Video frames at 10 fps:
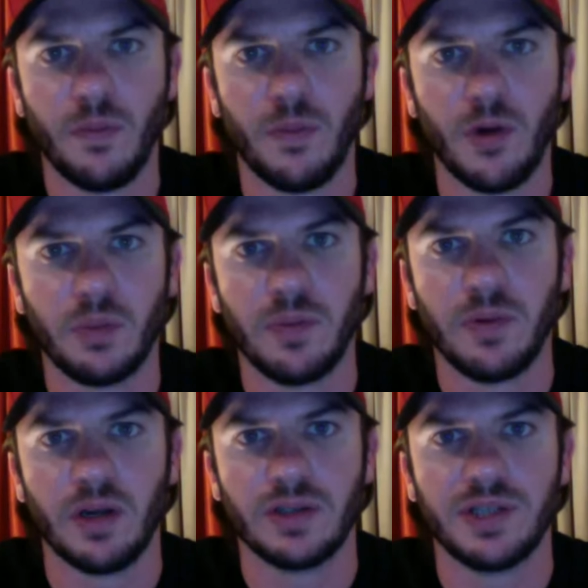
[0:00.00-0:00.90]
point
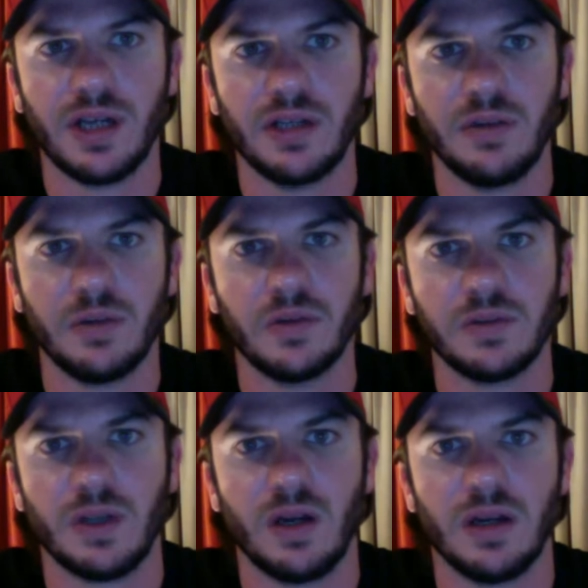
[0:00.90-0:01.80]
PPR side, you want
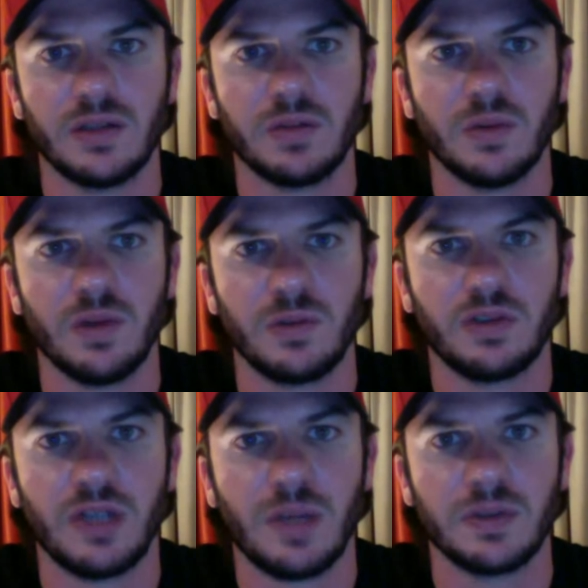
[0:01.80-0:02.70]
those targets, want those
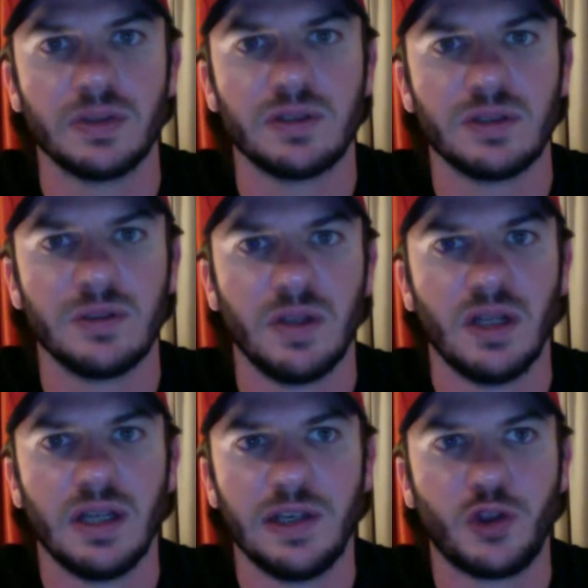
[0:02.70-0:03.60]
receptions.
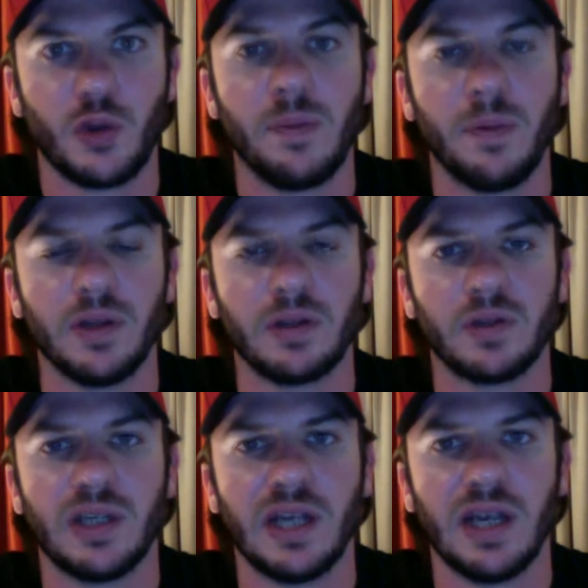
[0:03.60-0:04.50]
It's
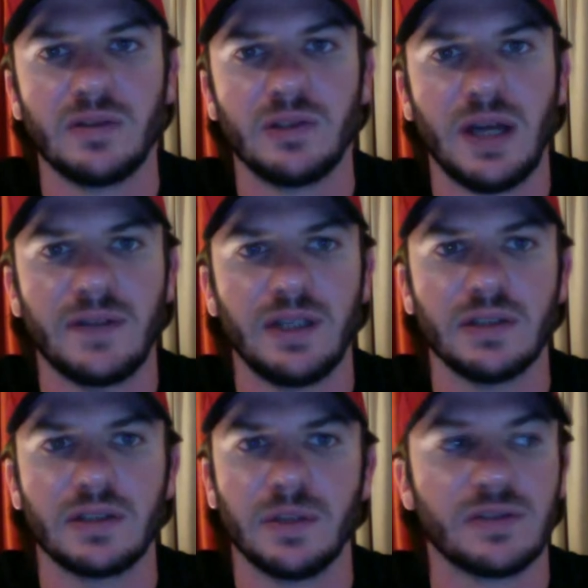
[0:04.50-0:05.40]
3.3K on
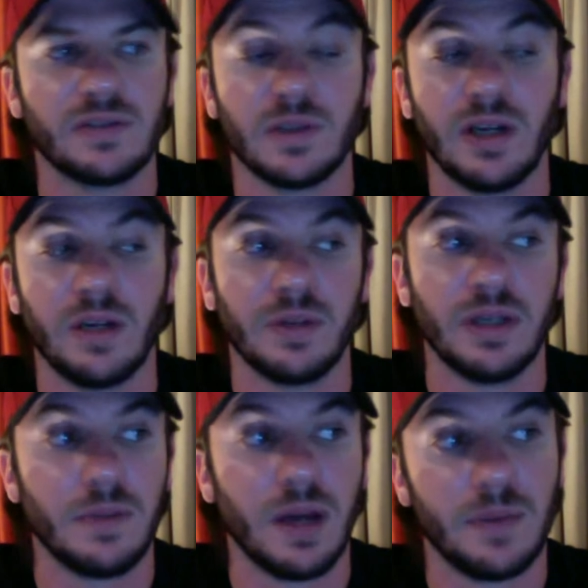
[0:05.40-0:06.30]
DraftKings, makes for a great
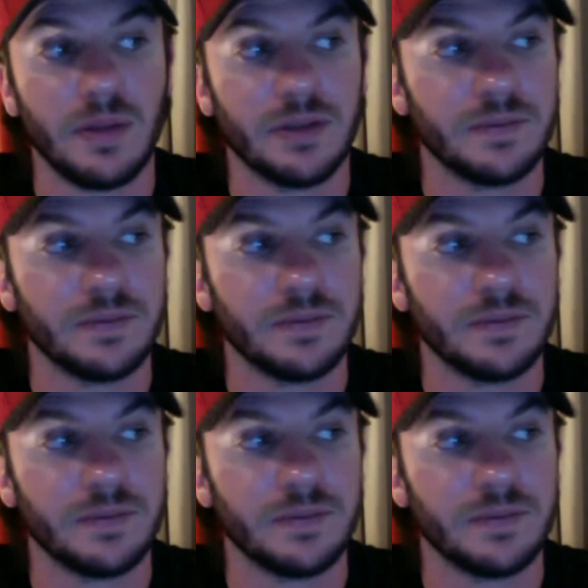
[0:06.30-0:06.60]
play in my opinion.